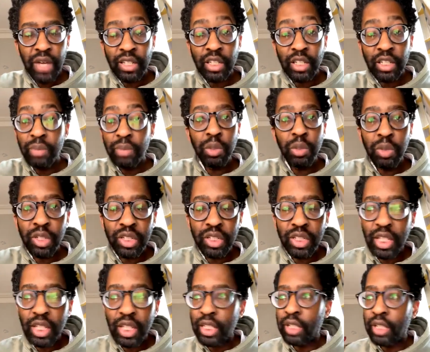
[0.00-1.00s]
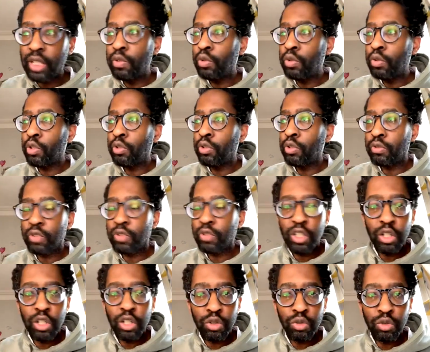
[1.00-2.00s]
As somebody once said, if you're doing your
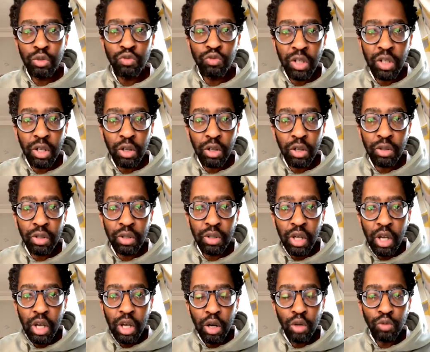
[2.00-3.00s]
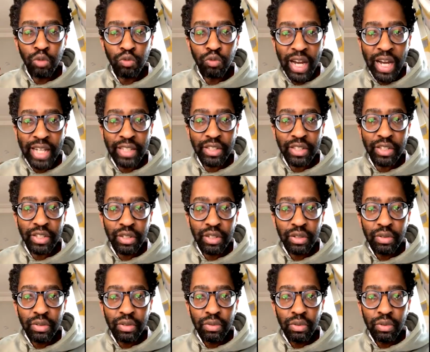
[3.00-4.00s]
research on rats,
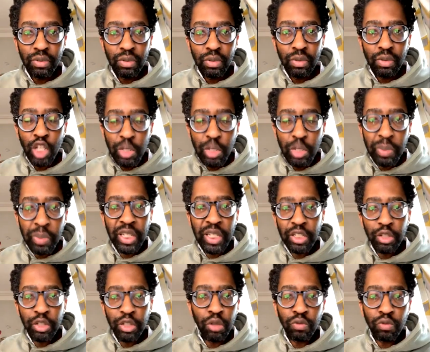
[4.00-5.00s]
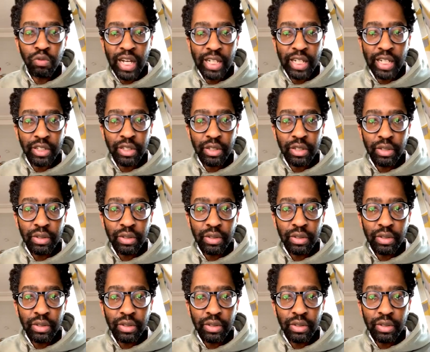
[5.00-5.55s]
human beings are not rats.